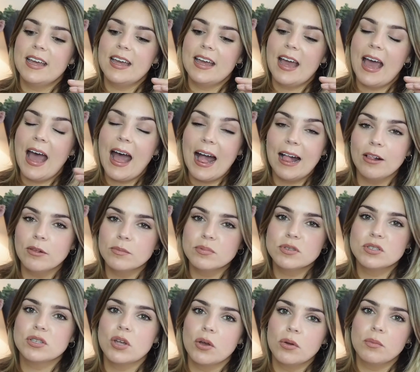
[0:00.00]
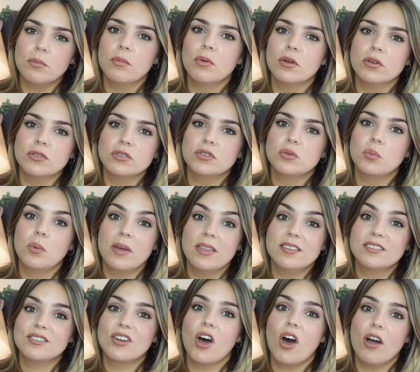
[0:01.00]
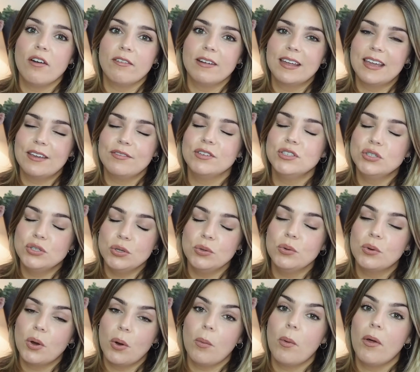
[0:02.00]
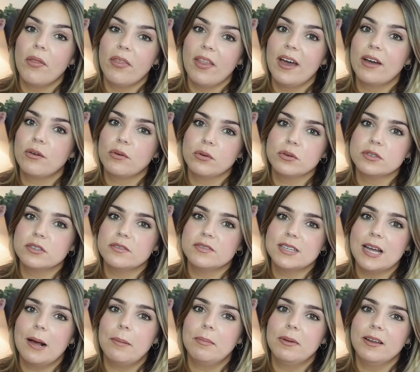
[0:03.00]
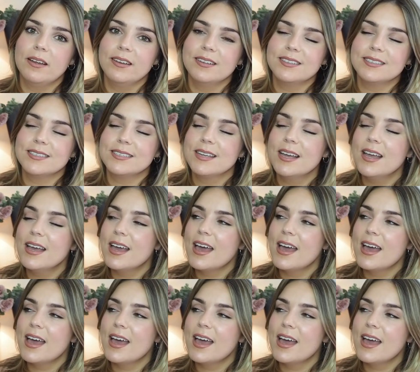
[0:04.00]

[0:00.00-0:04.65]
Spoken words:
helps so much with scarring if you do go on that course of tablets.